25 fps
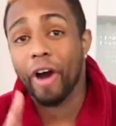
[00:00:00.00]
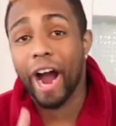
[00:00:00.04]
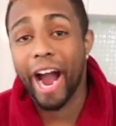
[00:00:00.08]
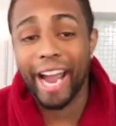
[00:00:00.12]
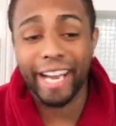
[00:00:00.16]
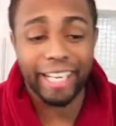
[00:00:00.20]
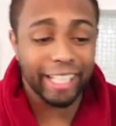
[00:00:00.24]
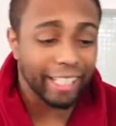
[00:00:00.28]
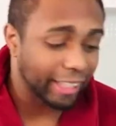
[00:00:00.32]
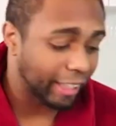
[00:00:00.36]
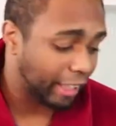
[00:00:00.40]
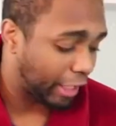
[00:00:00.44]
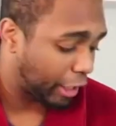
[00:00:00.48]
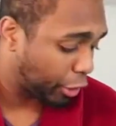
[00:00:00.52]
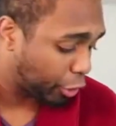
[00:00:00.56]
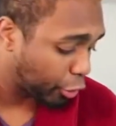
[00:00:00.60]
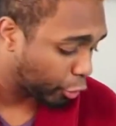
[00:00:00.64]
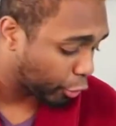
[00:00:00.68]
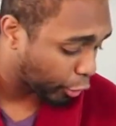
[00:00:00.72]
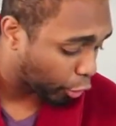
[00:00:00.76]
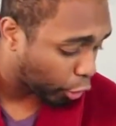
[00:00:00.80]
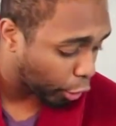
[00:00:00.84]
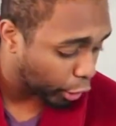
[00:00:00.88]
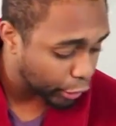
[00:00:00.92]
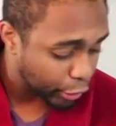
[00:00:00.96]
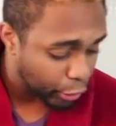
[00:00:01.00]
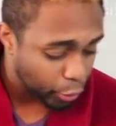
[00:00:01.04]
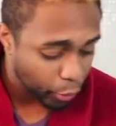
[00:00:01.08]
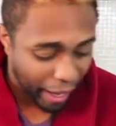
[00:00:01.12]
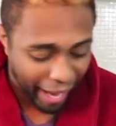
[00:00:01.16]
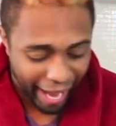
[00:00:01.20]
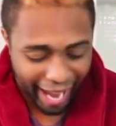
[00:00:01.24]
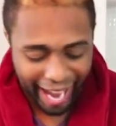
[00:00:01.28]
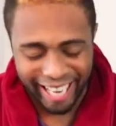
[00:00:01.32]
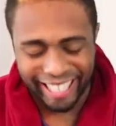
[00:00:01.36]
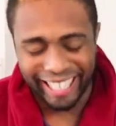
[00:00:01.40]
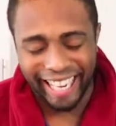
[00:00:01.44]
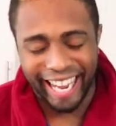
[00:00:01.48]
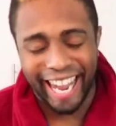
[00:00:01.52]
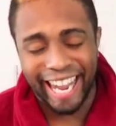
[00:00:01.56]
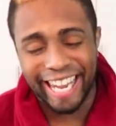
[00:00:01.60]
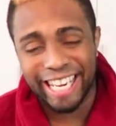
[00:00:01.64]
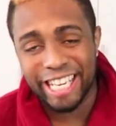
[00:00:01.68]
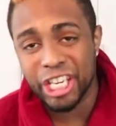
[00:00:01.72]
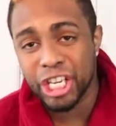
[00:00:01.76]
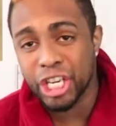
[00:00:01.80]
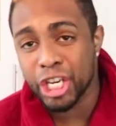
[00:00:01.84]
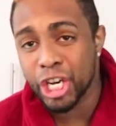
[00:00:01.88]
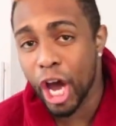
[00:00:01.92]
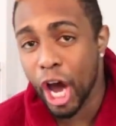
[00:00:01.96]
Finally, you're going to add
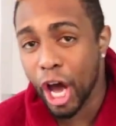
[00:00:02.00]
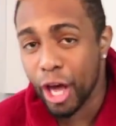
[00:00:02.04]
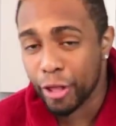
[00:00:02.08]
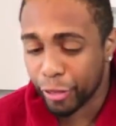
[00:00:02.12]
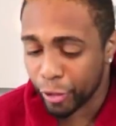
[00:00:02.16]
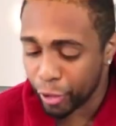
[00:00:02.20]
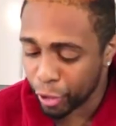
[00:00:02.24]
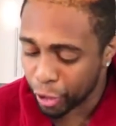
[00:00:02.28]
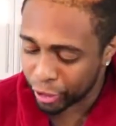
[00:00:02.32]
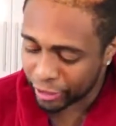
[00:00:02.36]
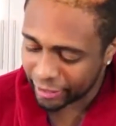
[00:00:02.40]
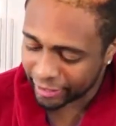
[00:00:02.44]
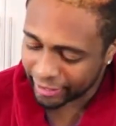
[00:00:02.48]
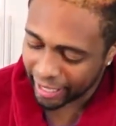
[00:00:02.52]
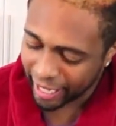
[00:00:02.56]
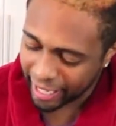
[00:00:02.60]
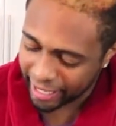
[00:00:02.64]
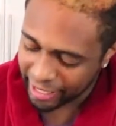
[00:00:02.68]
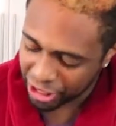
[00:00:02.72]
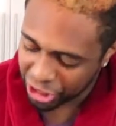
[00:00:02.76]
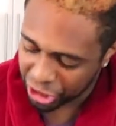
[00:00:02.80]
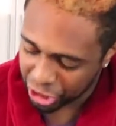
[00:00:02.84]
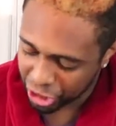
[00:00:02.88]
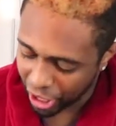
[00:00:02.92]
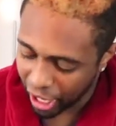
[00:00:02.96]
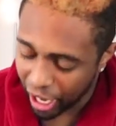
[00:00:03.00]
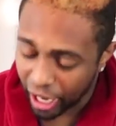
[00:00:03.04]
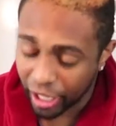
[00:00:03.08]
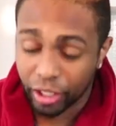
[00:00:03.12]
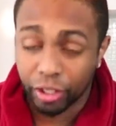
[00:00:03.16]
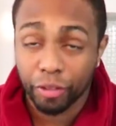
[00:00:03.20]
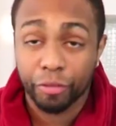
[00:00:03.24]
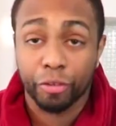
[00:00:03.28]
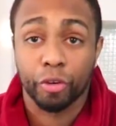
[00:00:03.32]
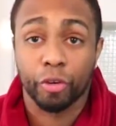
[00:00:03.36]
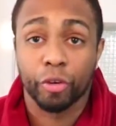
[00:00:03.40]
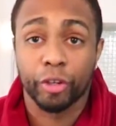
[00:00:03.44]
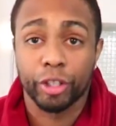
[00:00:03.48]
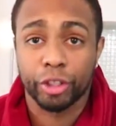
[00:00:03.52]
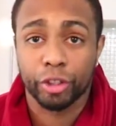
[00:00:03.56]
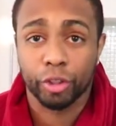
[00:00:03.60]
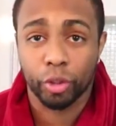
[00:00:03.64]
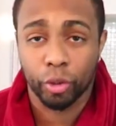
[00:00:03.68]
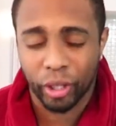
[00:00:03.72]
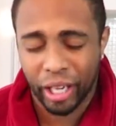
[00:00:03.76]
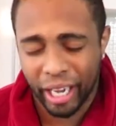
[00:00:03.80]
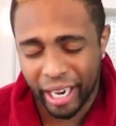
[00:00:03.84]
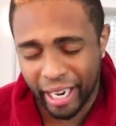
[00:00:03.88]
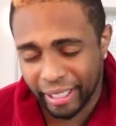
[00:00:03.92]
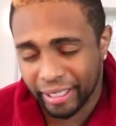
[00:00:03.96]
another steady shot of
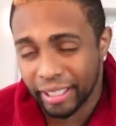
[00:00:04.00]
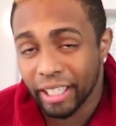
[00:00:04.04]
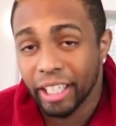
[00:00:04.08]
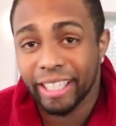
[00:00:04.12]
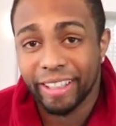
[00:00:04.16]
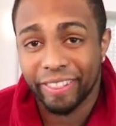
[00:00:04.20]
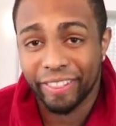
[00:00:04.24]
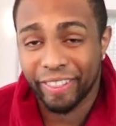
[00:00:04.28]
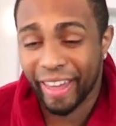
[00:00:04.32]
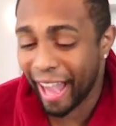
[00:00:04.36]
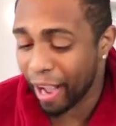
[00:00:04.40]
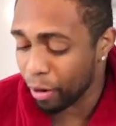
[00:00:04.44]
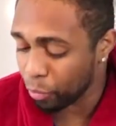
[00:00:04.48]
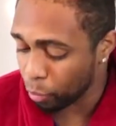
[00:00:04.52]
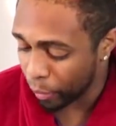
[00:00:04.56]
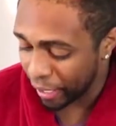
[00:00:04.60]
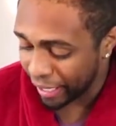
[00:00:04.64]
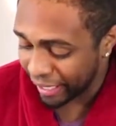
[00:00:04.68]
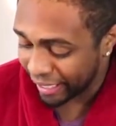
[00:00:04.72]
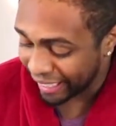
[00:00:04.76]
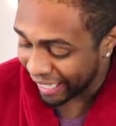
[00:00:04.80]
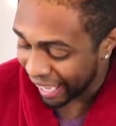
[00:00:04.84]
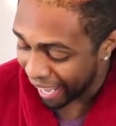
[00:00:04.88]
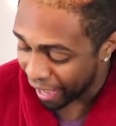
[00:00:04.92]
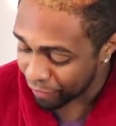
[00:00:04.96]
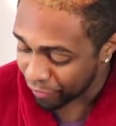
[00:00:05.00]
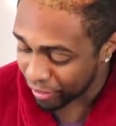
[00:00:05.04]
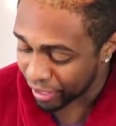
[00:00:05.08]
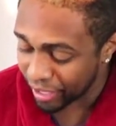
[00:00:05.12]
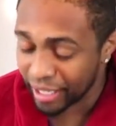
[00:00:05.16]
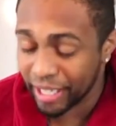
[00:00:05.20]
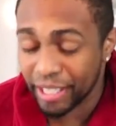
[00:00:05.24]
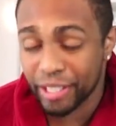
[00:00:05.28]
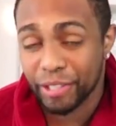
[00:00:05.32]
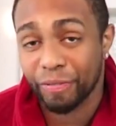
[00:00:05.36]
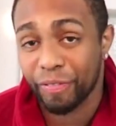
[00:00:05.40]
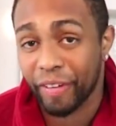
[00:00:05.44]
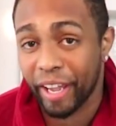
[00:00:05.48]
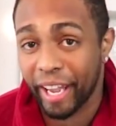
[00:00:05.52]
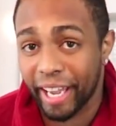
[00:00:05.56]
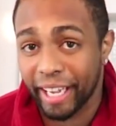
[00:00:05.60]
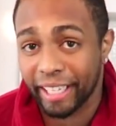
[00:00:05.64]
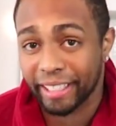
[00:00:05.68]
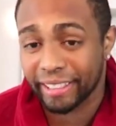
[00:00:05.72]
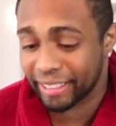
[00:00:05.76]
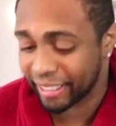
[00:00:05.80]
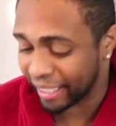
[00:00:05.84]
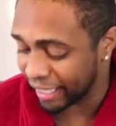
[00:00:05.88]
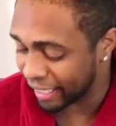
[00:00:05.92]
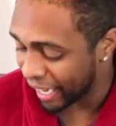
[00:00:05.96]
Crystal Light. That way, Kevin and his
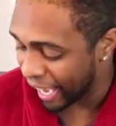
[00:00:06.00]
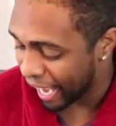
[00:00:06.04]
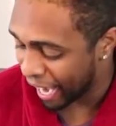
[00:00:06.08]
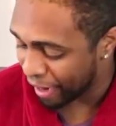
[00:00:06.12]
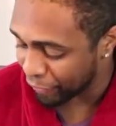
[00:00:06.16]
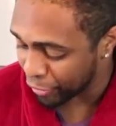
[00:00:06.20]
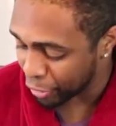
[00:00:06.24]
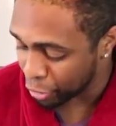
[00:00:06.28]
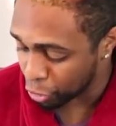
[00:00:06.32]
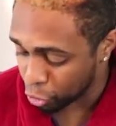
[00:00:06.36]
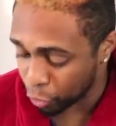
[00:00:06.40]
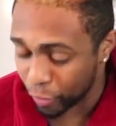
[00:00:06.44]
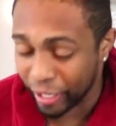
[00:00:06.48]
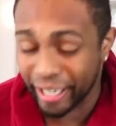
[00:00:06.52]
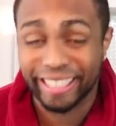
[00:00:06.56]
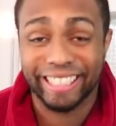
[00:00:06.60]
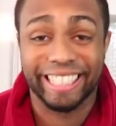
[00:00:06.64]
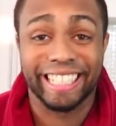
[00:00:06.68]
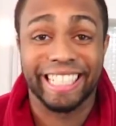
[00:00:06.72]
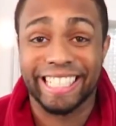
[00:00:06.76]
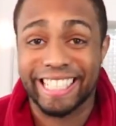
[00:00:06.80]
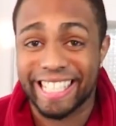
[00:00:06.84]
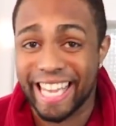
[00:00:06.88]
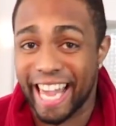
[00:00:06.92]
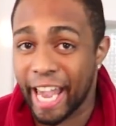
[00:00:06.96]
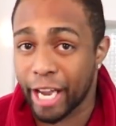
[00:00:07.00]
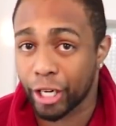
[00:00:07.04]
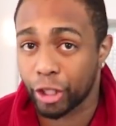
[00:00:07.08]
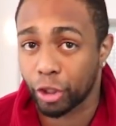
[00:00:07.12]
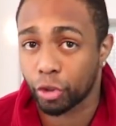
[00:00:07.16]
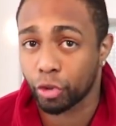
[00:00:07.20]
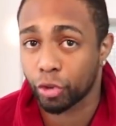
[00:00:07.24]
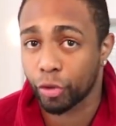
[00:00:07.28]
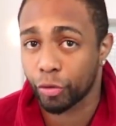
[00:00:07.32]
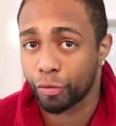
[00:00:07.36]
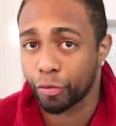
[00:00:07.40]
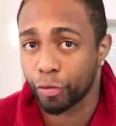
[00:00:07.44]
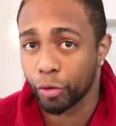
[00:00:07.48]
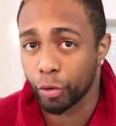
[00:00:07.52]
fans can have a drink that is extra